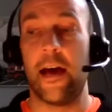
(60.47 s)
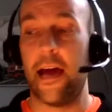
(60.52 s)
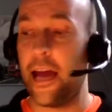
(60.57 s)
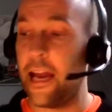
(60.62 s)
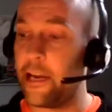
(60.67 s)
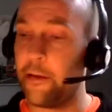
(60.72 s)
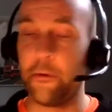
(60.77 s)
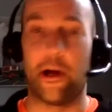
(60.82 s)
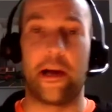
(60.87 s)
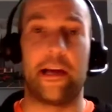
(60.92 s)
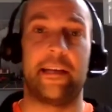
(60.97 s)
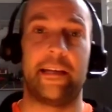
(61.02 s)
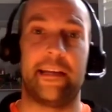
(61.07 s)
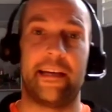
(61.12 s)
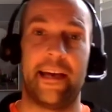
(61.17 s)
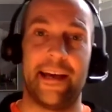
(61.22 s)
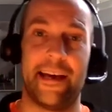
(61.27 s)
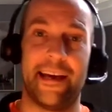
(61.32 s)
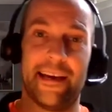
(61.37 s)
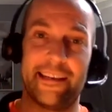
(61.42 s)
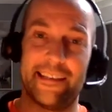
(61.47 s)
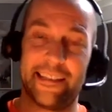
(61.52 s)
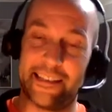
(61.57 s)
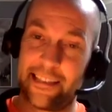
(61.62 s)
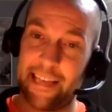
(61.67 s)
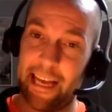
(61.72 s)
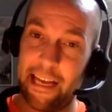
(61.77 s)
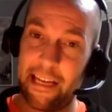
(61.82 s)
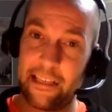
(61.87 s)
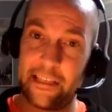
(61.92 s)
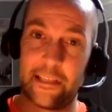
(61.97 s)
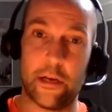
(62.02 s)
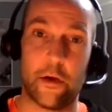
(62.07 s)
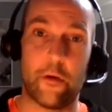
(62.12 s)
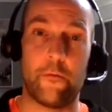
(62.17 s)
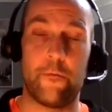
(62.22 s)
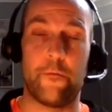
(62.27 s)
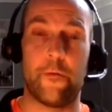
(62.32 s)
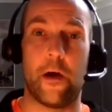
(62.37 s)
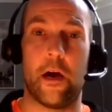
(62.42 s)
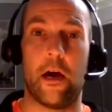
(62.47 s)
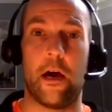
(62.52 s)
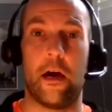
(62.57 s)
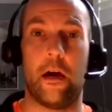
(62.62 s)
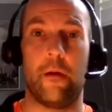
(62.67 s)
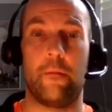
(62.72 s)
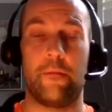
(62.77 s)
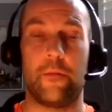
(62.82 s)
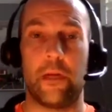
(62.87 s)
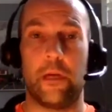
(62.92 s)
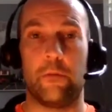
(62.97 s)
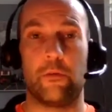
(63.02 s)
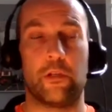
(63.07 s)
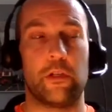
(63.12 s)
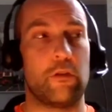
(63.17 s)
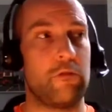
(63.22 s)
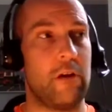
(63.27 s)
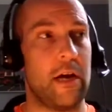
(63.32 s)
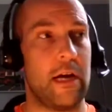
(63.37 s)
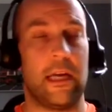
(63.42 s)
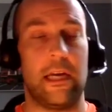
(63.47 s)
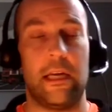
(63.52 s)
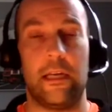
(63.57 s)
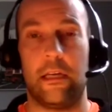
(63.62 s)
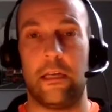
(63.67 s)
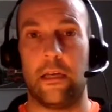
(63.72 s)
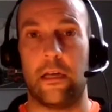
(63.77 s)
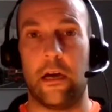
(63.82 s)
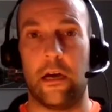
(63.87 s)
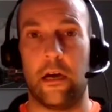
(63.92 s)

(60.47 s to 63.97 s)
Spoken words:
Anyway, the day itself, it was a cracking